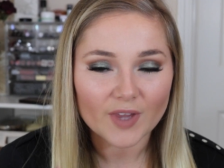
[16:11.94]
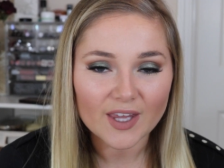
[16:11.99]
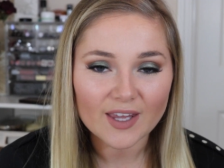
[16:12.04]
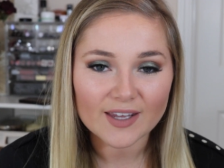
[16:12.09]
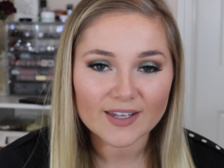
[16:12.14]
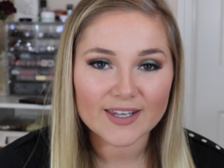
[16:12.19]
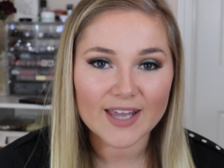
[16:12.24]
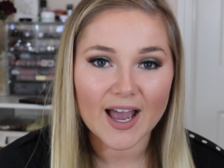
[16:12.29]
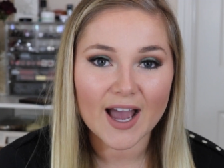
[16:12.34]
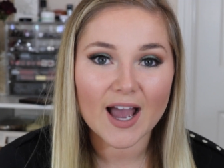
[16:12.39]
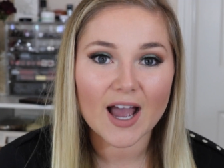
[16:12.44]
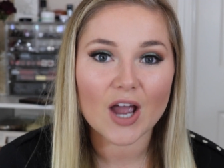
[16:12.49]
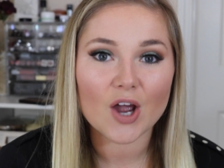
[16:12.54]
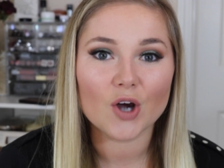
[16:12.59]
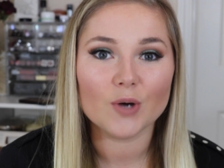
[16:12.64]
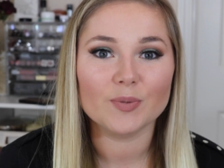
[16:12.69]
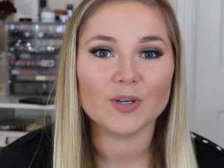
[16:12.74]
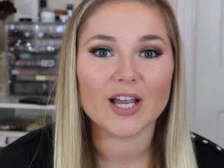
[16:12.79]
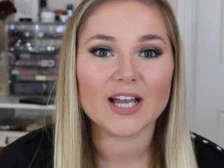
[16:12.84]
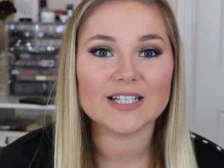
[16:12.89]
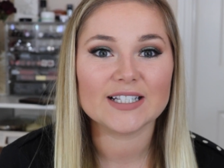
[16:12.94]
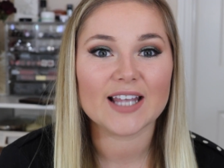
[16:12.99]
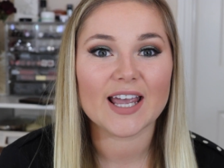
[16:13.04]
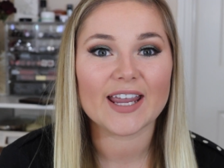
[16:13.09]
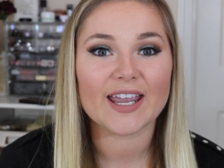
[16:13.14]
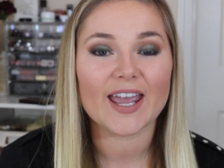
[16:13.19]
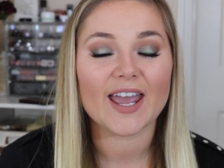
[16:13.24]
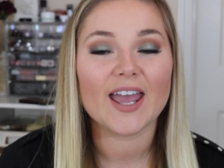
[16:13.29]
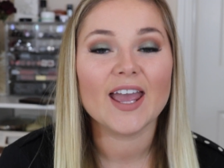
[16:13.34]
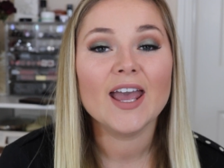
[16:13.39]
yeah, I hope you guys
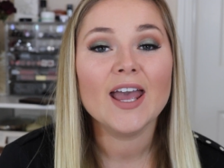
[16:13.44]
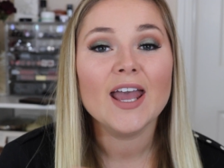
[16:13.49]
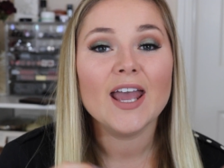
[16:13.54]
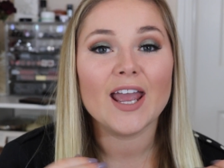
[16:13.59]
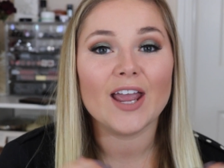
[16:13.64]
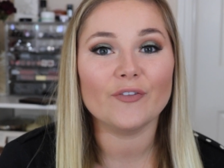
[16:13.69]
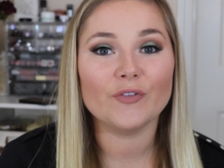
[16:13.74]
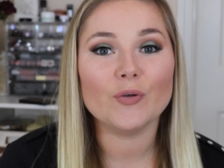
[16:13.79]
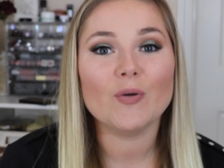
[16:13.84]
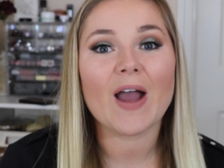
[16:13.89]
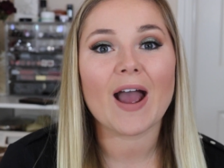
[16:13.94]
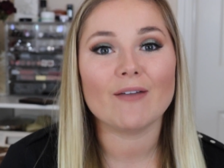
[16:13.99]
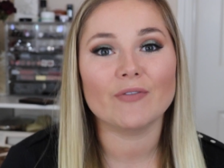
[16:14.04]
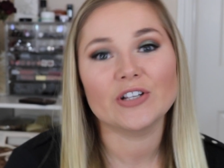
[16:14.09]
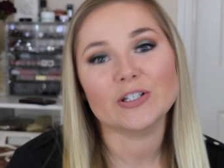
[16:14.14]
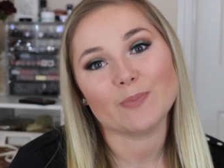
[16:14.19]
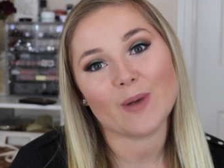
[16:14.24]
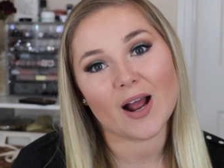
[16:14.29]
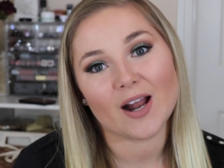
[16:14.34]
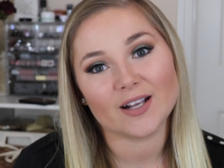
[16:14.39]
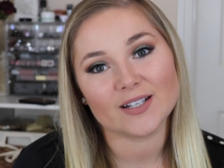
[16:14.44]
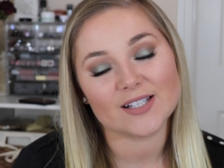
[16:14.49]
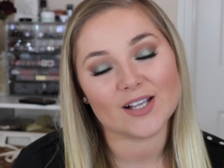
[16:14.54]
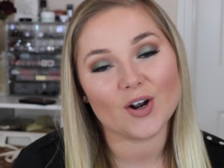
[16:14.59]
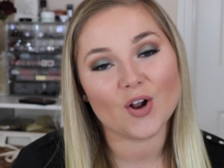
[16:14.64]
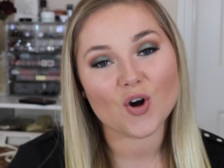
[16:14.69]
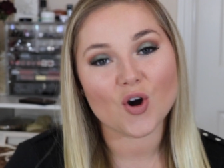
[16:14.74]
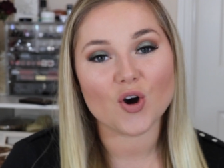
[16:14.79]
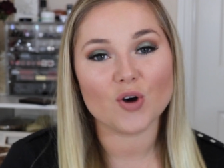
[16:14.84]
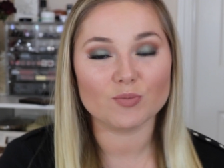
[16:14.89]
like it. If you have these products at
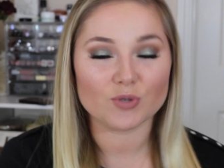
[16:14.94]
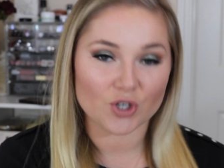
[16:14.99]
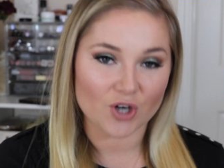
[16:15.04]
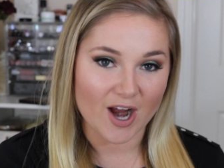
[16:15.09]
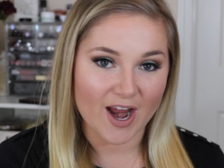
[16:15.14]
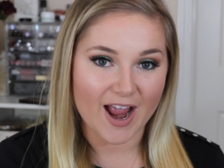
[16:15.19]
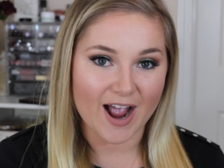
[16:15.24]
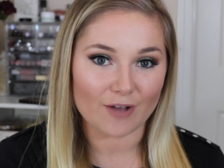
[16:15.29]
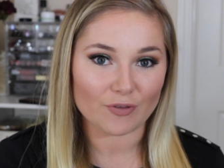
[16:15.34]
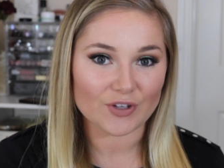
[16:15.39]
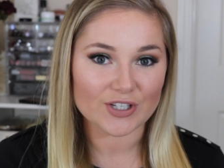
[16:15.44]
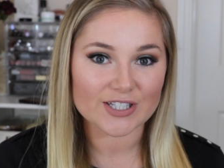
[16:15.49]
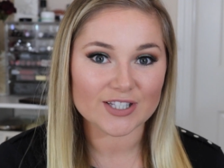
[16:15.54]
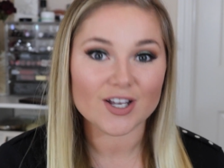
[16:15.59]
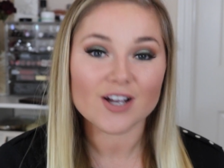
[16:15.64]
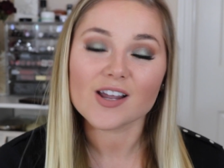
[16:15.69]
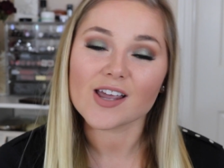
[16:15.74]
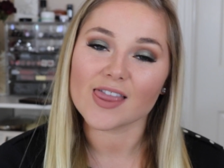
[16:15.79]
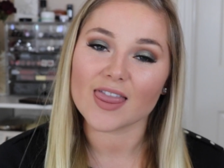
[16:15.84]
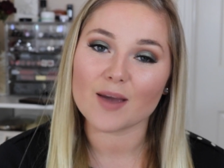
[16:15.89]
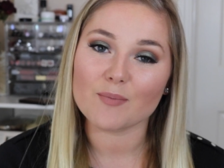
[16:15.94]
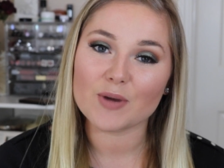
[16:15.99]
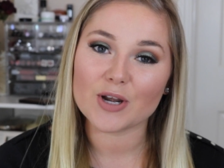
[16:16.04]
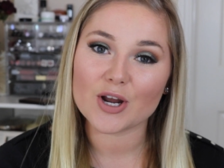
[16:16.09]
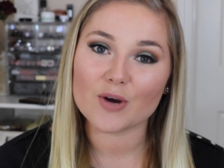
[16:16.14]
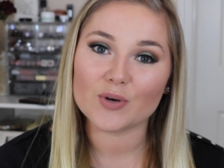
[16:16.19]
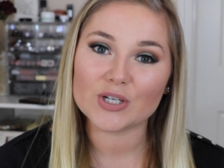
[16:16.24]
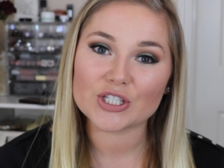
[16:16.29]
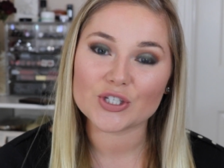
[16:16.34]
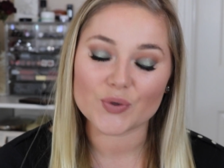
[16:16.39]
home, try out this look and let me
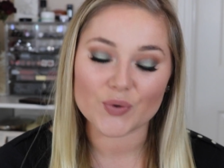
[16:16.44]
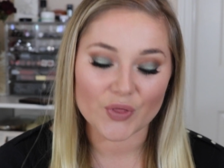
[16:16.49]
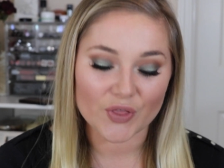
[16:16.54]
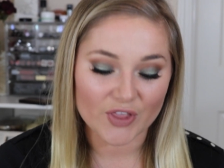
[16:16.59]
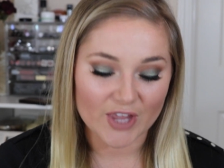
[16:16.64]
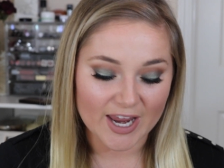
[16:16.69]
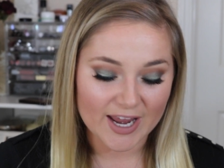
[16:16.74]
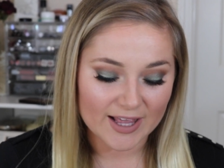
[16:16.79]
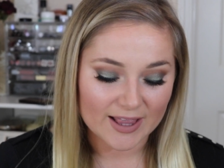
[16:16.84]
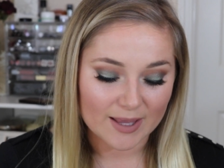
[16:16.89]
know what you think.